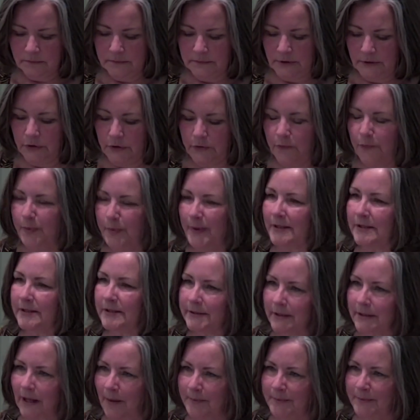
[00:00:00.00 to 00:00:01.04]
and you've been
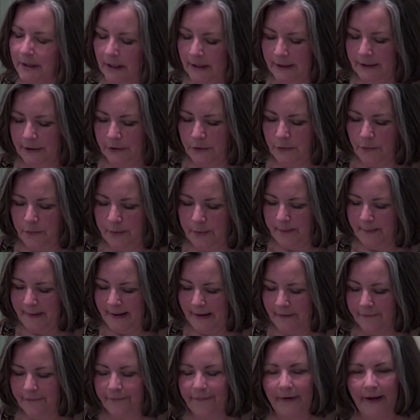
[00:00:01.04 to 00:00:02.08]
stomped on and you've
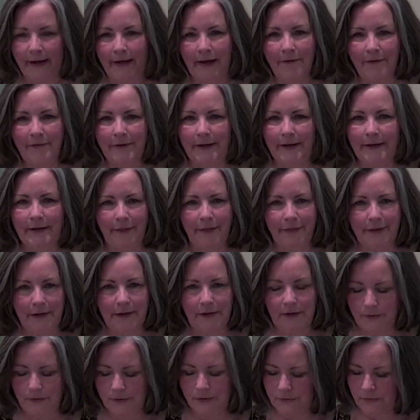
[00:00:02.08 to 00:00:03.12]
made fun of and nothing
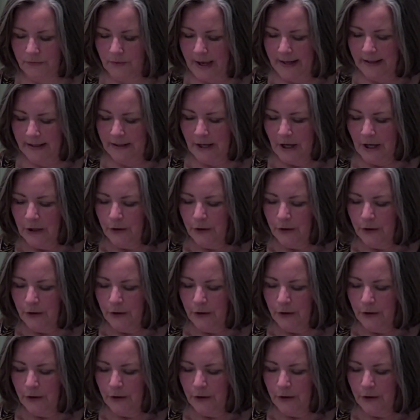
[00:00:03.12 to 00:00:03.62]
goes right,